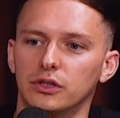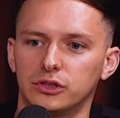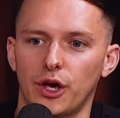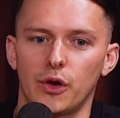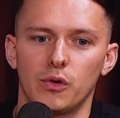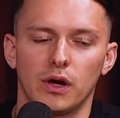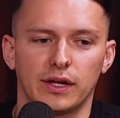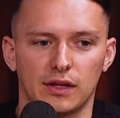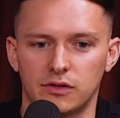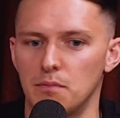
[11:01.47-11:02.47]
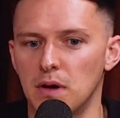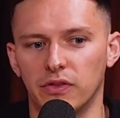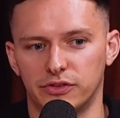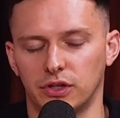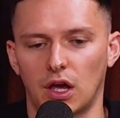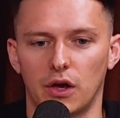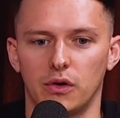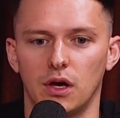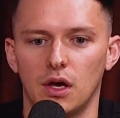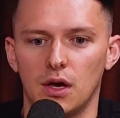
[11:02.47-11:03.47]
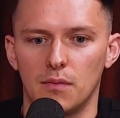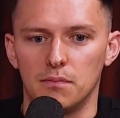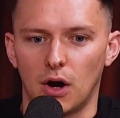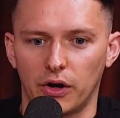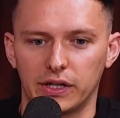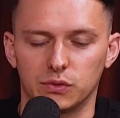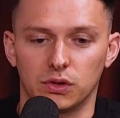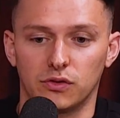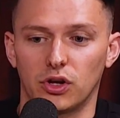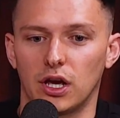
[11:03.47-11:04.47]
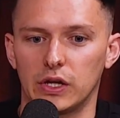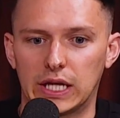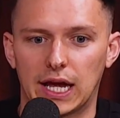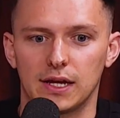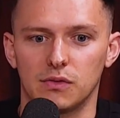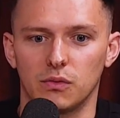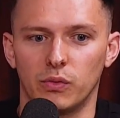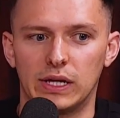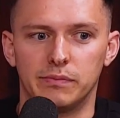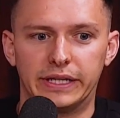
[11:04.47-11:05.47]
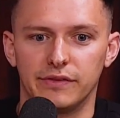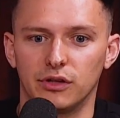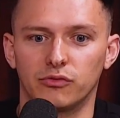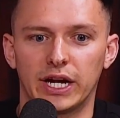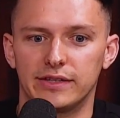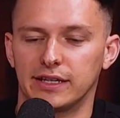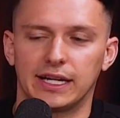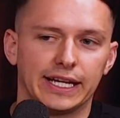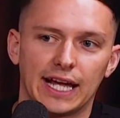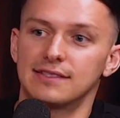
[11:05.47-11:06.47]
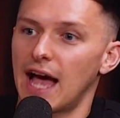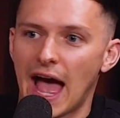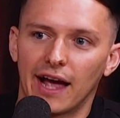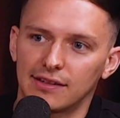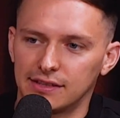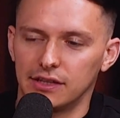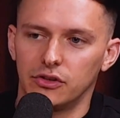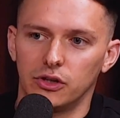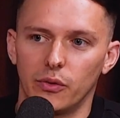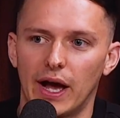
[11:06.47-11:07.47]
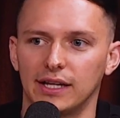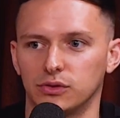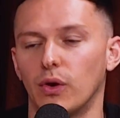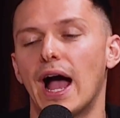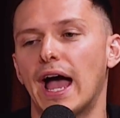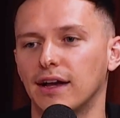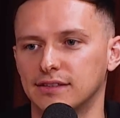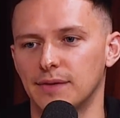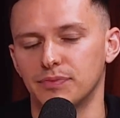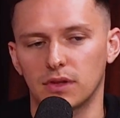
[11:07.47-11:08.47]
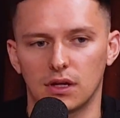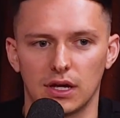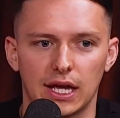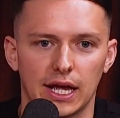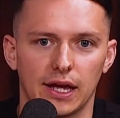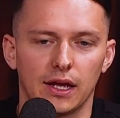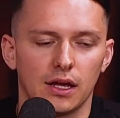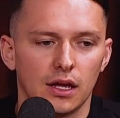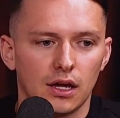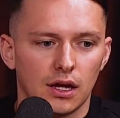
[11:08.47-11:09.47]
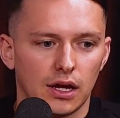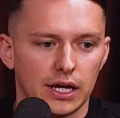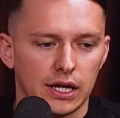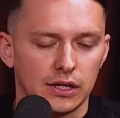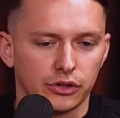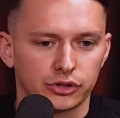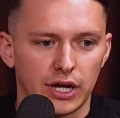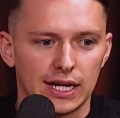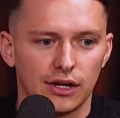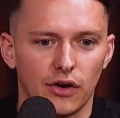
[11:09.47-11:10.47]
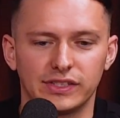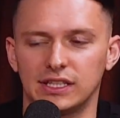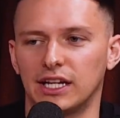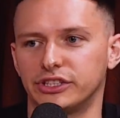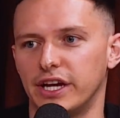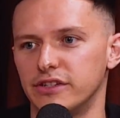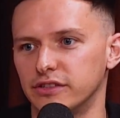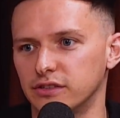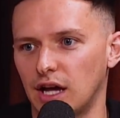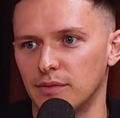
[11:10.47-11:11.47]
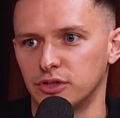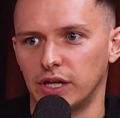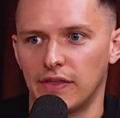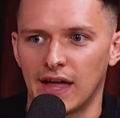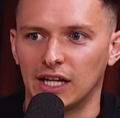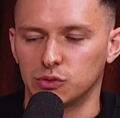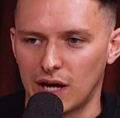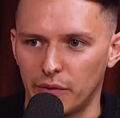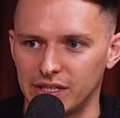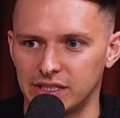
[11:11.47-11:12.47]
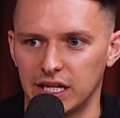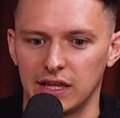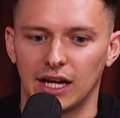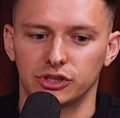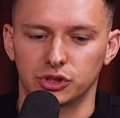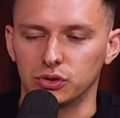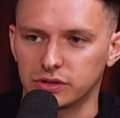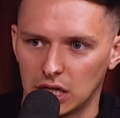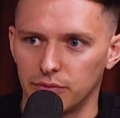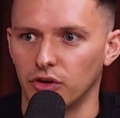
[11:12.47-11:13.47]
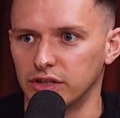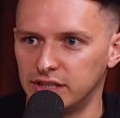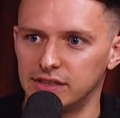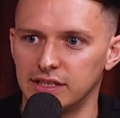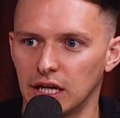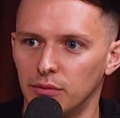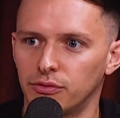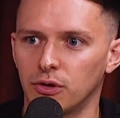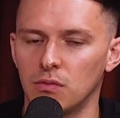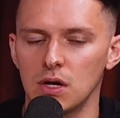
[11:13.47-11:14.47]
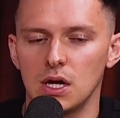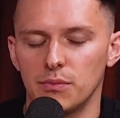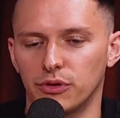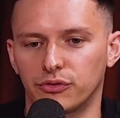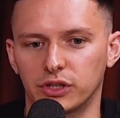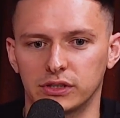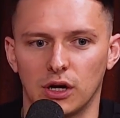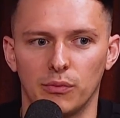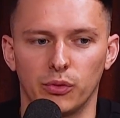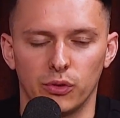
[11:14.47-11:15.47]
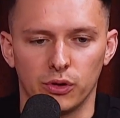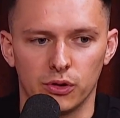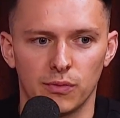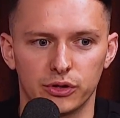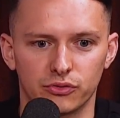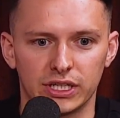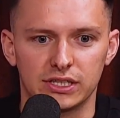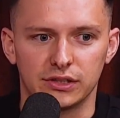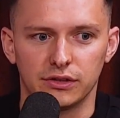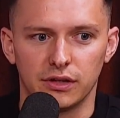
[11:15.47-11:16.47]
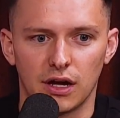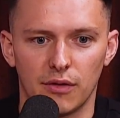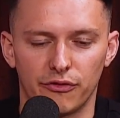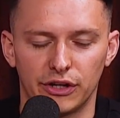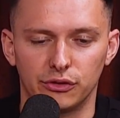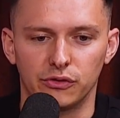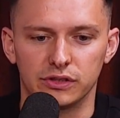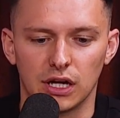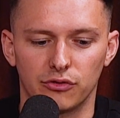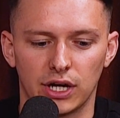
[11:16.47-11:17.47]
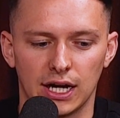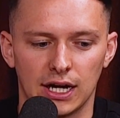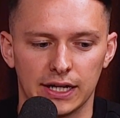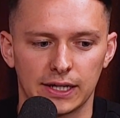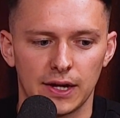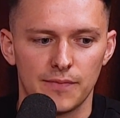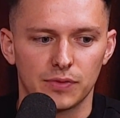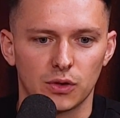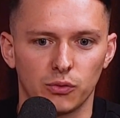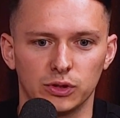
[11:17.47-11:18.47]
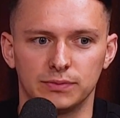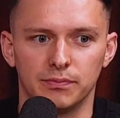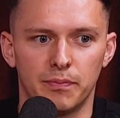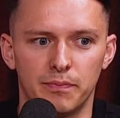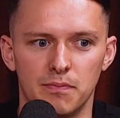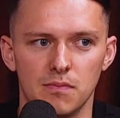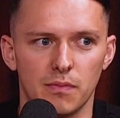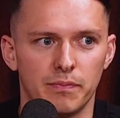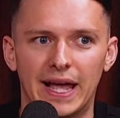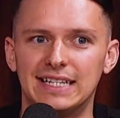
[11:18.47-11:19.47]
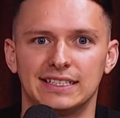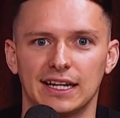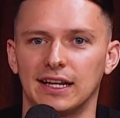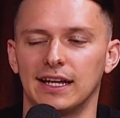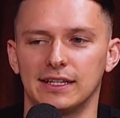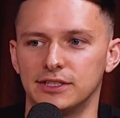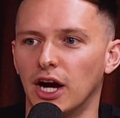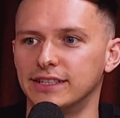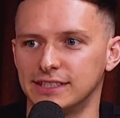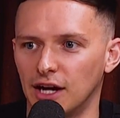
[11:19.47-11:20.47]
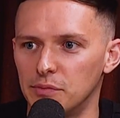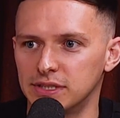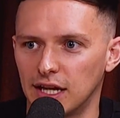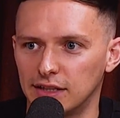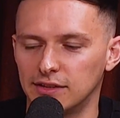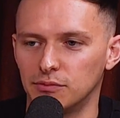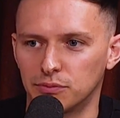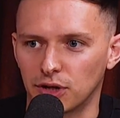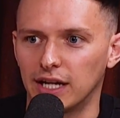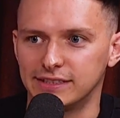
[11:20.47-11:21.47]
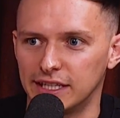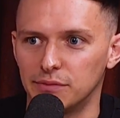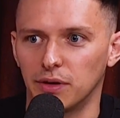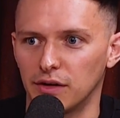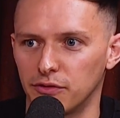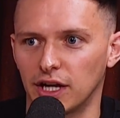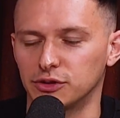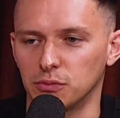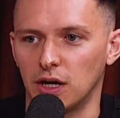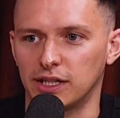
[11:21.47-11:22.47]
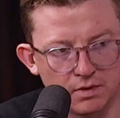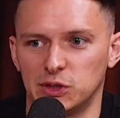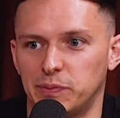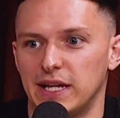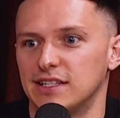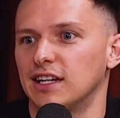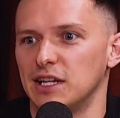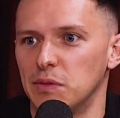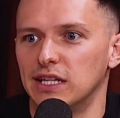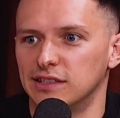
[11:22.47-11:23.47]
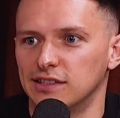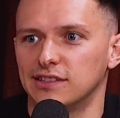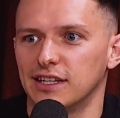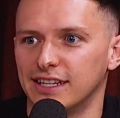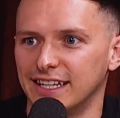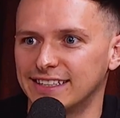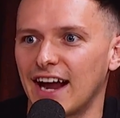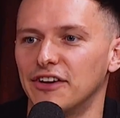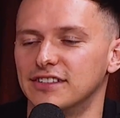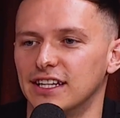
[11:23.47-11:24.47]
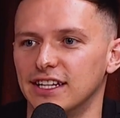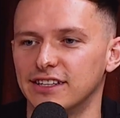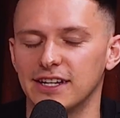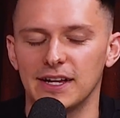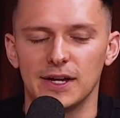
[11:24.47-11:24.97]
So months ago, markets would have gone, okay, we believe that rates are going to get to X in the US or X here in Australia. Obviously, that changes, absolutely. And that's where we see that short-term volatility come from. But for example, the most recent Federal Reserve rate hike was basically 99% priced in by financial markets, which basically means it's guaranteed.